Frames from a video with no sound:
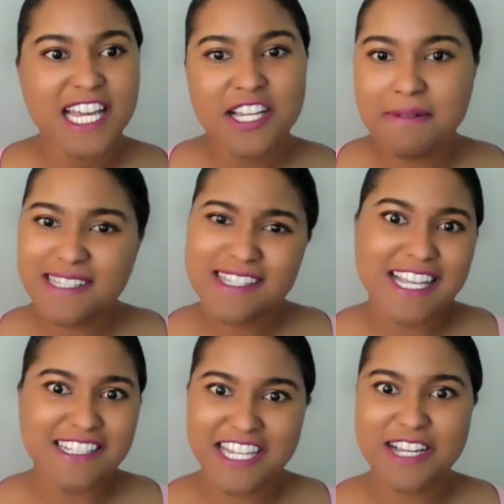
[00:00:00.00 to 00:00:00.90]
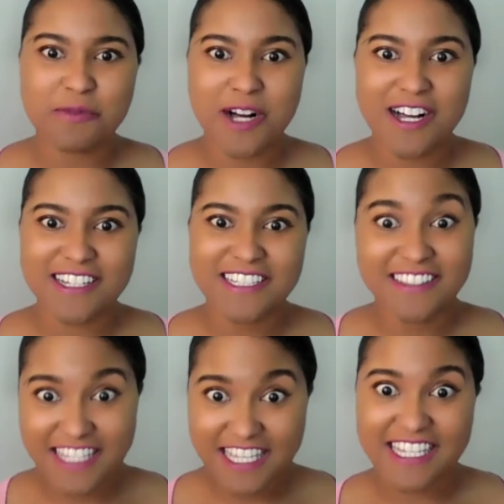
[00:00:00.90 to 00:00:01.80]
go outside and take a walk,
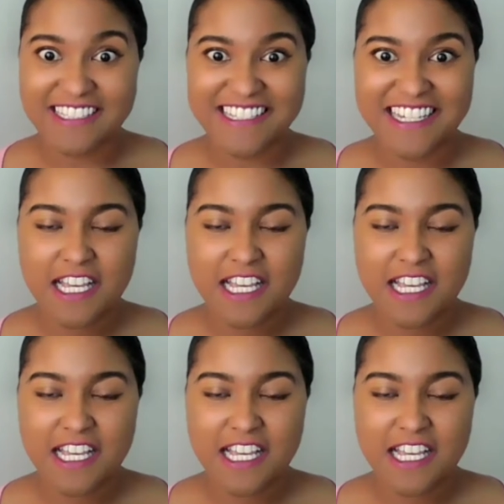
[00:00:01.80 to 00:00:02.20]
the end.